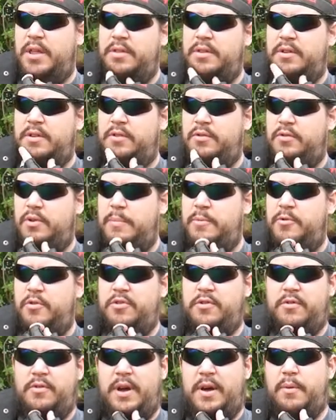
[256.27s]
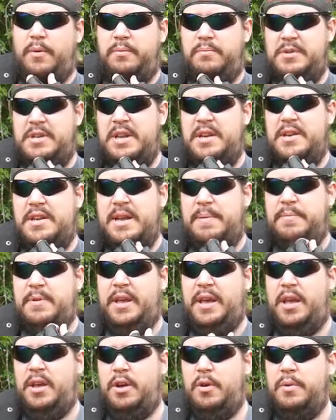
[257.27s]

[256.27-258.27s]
the descriptions of how in-depth I can